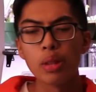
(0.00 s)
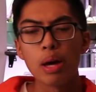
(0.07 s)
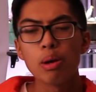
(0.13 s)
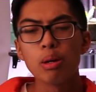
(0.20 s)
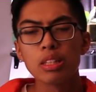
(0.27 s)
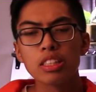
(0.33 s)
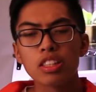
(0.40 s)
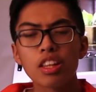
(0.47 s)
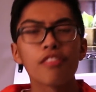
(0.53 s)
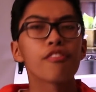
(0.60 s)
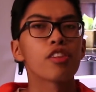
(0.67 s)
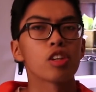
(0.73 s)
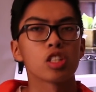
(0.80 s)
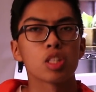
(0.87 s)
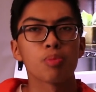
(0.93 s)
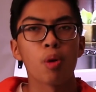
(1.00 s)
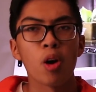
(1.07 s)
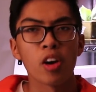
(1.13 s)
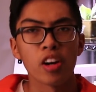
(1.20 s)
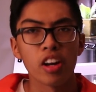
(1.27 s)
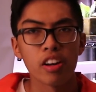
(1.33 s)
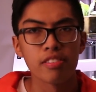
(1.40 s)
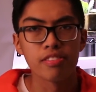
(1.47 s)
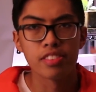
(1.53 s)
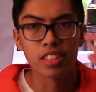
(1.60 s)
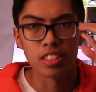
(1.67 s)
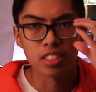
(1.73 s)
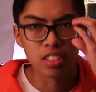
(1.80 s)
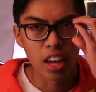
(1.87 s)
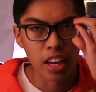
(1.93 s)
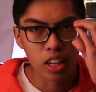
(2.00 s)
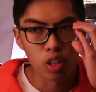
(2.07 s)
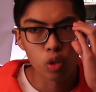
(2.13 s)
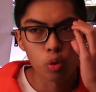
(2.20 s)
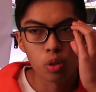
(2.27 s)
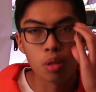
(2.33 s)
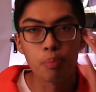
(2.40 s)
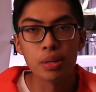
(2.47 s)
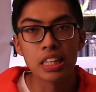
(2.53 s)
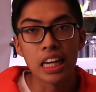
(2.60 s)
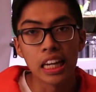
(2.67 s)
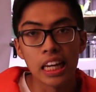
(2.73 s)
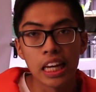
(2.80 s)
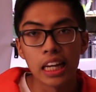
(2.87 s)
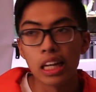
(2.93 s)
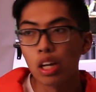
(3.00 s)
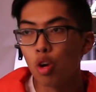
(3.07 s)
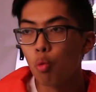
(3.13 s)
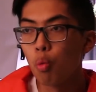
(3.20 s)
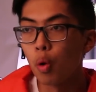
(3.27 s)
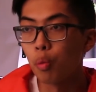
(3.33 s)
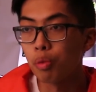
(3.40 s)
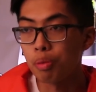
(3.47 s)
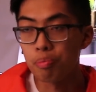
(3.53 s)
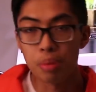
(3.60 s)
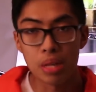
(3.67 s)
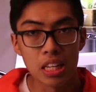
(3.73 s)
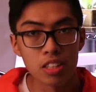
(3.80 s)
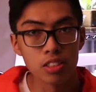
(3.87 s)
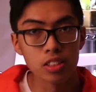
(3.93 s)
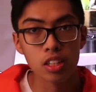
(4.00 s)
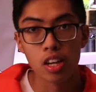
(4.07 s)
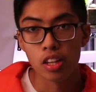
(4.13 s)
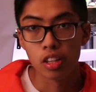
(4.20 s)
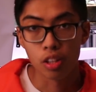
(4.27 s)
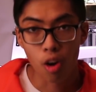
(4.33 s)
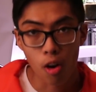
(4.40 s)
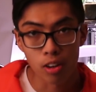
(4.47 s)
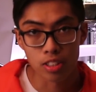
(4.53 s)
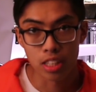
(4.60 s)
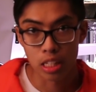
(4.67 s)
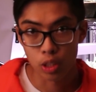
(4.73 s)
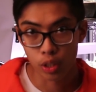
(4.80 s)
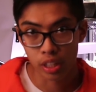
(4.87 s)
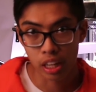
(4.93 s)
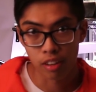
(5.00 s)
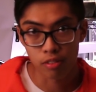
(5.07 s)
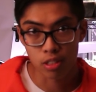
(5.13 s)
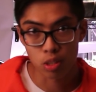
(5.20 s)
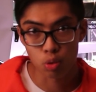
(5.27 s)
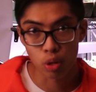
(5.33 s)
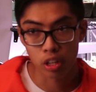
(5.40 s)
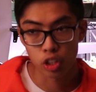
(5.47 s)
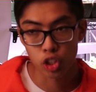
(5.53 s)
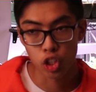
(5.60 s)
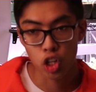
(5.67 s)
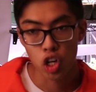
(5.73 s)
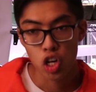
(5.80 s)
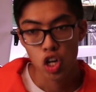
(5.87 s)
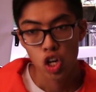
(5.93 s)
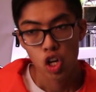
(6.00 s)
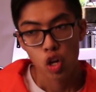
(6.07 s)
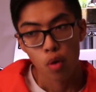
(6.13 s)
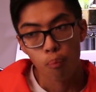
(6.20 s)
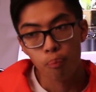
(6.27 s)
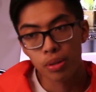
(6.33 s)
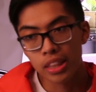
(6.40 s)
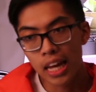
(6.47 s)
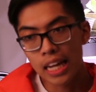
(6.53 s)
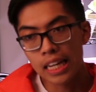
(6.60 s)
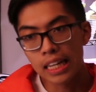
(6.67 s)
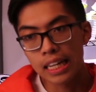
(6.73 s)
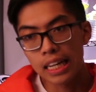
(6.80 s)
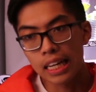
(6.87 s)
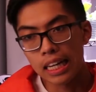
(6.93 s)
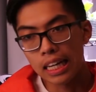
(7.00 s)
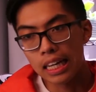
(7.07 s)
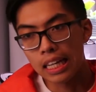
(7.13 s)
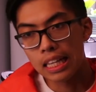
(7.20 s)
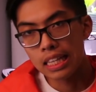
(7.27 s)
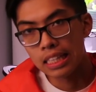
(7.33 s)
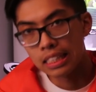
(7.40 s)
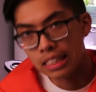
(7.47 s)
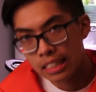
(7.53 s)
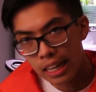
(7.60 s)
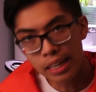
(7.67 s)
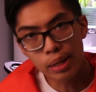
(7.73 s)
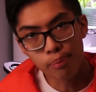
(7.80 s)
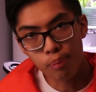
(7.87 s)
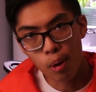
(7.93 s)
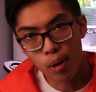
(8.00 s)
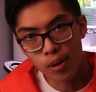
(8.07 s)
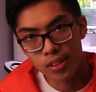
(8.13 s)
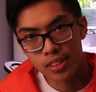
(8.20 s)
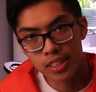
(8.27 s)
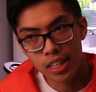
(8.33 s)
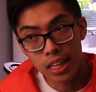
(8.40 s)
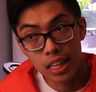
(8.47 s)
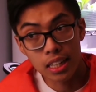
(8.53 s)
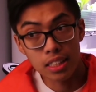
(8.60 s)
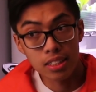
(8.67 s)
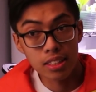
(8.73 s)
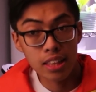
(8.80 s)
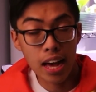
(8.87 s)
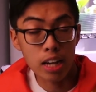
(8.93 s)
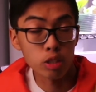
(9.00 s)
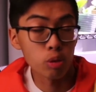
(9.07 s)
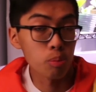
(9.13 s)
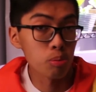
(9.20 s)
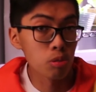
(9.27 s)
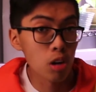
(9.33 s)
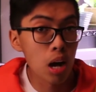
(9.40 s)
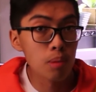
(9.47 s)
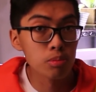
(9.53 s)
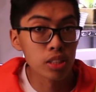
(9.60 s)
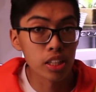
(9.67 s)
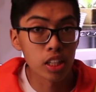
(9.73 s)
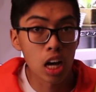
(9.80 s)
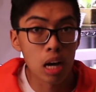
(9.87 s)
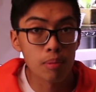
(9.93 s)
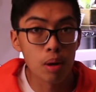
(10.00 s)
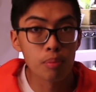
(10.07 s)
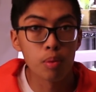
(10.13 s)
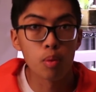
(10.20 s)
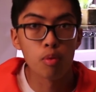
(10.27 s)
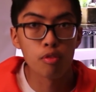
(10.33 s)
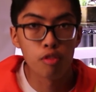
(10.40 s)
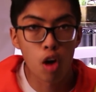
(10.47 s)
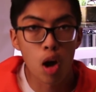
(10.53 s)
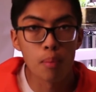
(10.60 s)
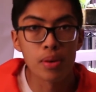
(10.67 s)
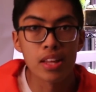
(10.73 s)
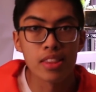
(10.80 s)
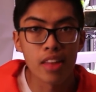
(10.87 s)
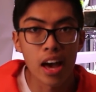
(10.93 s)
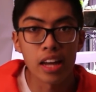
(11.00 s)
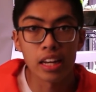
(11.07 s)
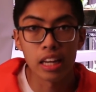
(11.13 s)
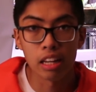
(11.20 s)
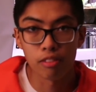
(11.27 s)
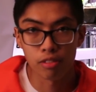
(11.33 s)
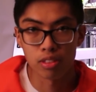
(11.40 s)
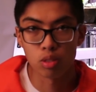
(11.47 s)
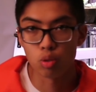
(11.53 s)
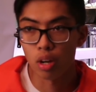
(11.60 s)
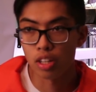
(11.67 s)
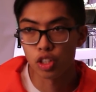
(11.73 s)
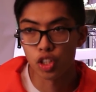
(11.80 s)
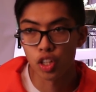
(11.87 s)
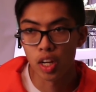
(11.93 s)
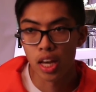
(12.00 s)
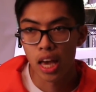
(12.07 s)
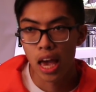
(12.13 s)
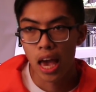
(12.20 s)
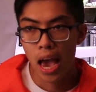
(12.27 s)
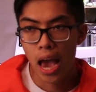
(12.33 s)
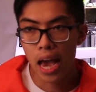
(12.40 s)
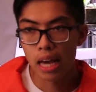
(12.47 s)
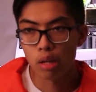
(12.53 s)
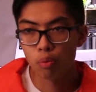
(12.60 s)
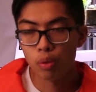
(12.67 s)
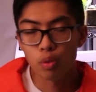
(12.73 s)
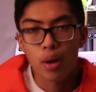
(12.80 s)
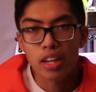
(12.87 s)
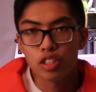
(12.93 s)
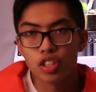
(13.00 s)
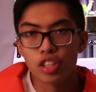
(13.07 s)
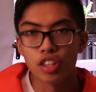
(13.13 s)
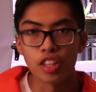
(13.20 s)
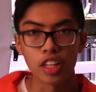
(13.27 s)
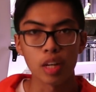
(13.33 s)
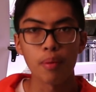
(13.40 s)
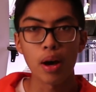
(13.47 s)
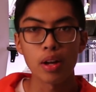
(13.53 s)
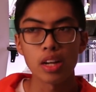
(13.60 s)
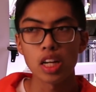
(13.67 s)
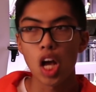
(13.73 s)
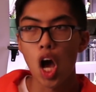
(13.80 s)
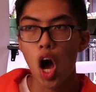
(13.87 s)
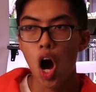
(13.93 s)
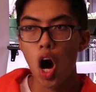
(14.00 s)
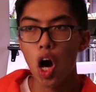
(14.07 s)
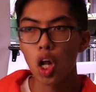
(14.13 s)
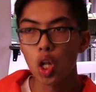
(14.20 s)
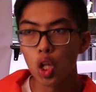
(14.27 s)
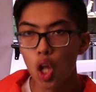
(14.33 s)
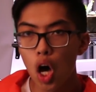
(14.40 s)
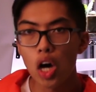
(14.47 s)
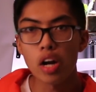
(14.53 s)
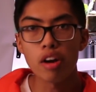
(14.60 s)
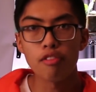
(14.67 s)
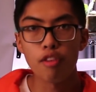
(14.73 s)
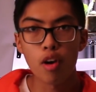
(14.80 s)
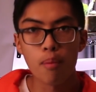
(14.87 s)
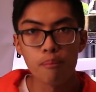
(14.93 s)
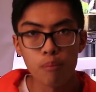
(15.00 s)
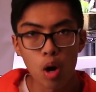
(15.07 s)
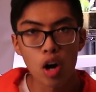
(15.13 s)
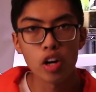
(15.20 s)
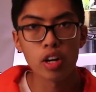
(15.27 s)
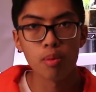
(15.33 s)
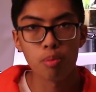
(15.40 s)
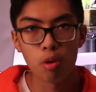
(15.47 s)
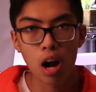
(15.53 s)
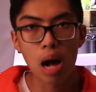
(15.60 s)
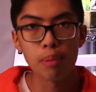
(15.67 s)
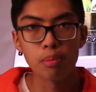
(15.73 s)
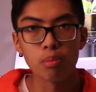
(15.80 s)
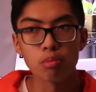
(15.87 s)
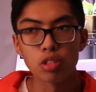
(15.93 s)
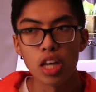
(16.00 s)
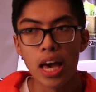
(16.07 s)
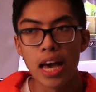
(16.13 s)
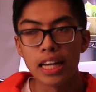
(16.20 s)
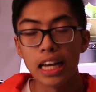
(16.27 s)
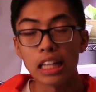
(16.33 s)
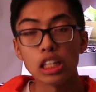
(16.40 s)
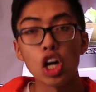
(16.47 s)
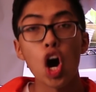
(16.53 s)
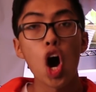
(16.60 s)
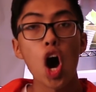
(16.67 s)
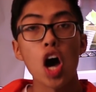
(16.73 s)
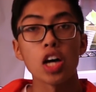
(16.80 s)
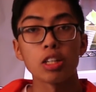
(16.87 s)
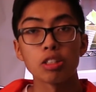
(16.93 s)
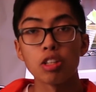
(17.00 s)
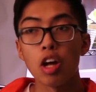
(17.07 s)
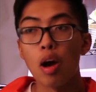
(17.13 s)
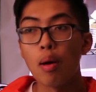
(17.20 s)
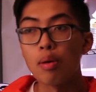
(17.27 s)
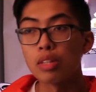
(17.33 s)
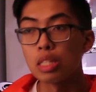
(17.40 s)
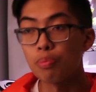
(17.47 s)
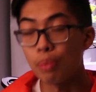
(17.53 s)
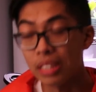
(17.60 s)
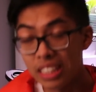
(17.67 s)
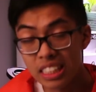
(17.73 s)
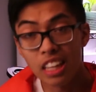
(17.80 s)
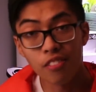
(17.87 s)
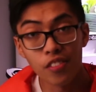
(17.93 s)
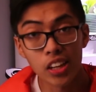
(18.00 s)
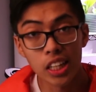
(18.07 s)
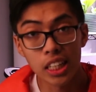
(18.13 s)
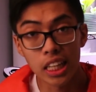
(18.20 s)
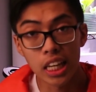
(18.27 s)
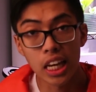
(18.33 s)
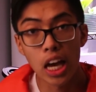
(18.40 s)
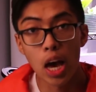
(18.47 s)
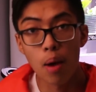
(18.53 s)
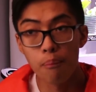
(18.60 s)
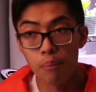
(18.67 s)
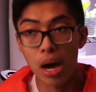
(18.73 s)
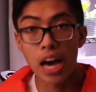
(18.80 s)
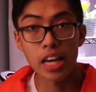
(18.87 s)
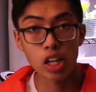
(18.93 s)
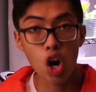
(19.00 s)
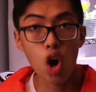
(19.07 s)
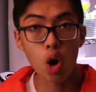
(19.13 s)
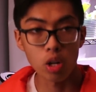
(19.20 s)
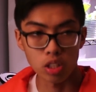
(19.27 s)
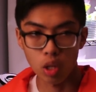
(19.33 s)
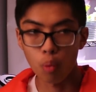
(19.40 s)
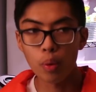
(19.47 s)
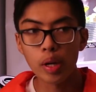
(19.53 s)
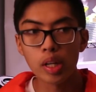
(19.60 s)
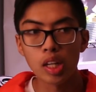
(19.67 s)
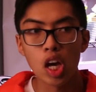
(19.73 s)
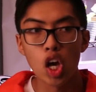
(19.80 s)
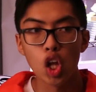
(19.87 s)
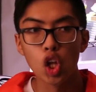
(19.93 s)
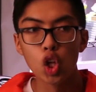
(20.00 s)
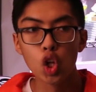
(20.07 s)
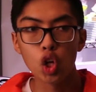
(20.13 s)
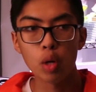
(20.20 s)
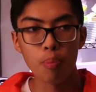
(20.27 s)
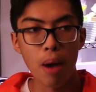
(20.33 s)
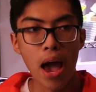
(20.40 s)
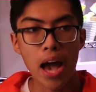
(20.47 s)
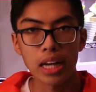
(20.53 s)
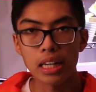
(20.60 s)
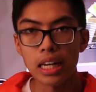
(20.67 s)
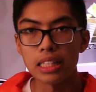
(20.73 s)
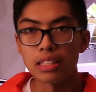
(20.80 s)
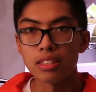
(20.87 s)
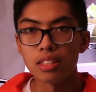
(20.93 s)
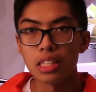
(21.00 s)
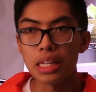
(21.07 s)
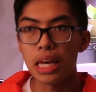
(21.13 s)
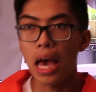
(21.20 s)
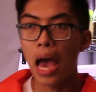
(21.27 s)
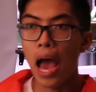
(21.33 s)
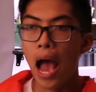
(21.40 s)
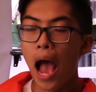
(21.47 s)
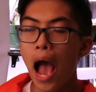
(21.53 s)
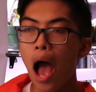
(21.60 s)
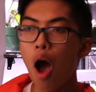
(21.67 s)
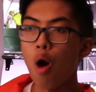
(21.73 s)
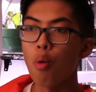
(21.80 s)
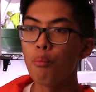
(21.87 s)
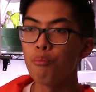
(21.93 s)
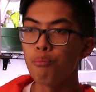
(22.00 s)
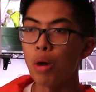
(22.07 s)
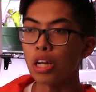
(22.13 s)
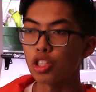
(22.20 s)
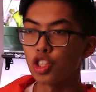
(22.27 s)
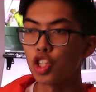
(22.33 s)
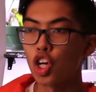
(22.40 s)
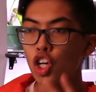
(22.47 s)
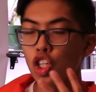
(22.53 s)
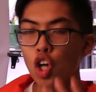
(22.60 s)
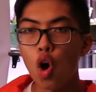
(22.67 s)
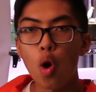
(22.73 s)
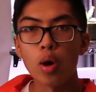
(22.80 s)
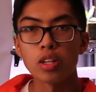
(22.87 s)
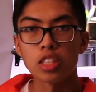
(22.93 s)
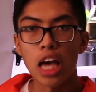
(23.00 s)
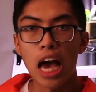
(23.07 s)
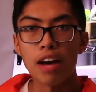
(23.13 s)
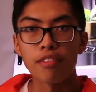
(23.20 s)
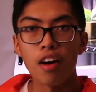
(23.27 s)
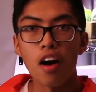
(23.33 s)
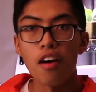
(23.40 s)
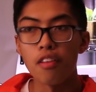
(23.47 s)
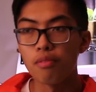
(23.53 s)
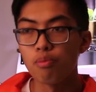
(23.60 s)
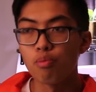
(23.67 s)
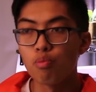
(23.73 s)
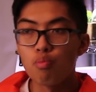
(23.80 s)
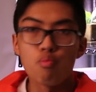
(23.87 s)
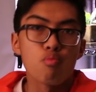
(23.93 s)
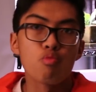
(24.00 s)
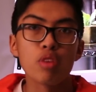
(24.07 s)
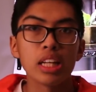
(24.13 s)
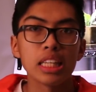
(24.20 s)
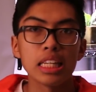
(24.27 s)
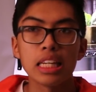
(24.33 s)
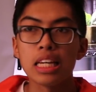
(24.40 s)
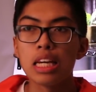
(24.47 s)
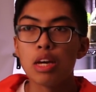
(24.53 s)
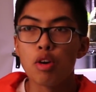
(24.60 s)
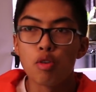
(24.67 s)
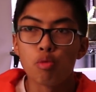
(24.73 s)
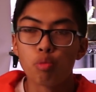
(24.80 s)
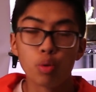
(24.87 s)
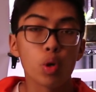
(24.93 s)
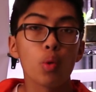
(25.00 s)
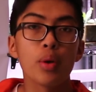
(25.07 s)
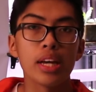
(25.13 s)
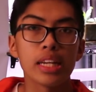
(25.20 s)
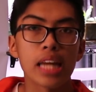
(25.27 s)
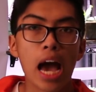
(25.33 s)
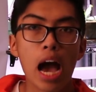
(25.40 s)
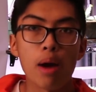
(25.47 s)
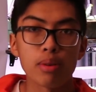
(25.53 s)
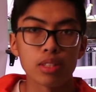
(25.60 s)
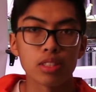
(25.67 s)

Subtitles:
that was the first part of the cycle, the beginning where we build the car-centric infrastructure. But then the second part is the actual problems that come up from that infrastructure. And when you actually think about it, a lot of our modern problems get caused specifically by cars. Like, we can look back and see how much cars have really ruined our